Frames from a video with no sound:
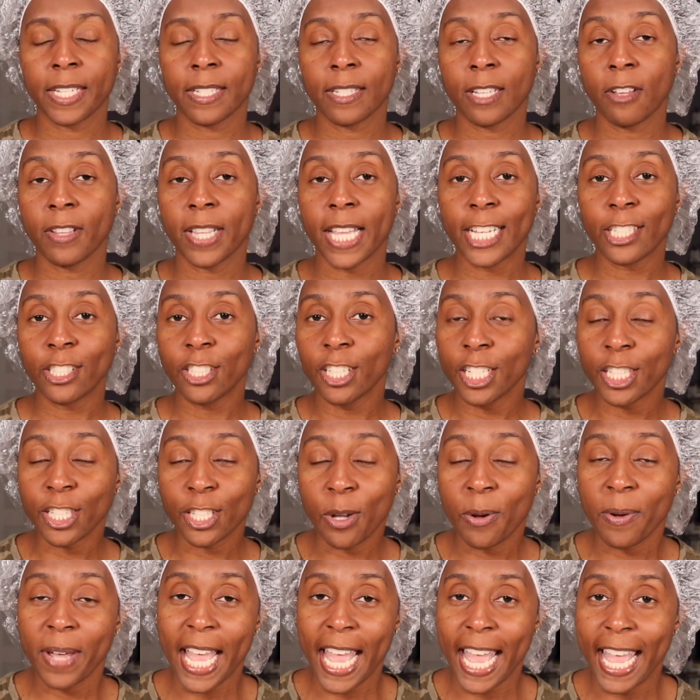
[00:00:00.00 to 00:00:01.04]
So let's just
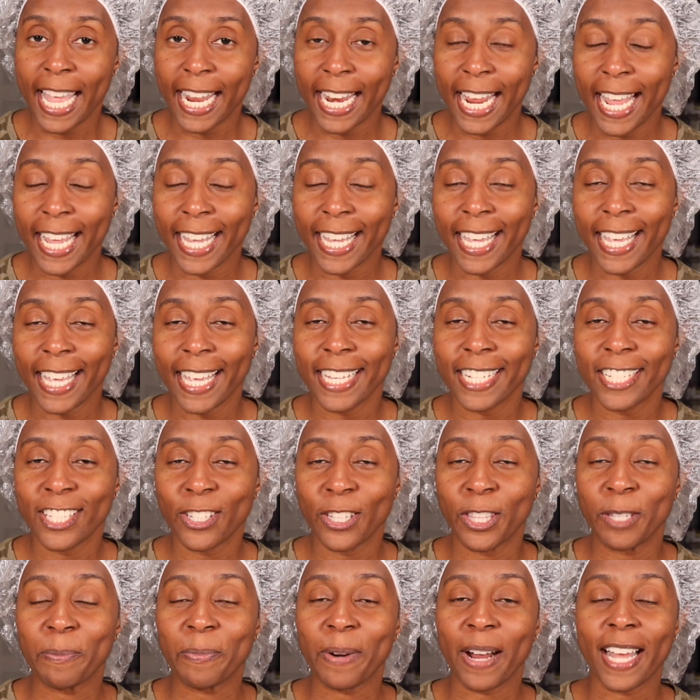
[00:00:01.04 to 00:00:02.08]
go ahead and get
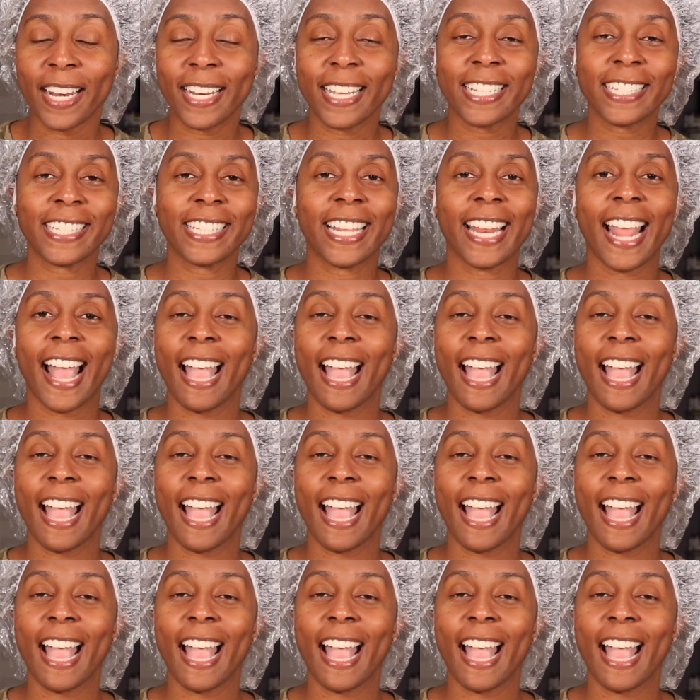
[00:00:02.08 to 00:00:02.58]
into the products that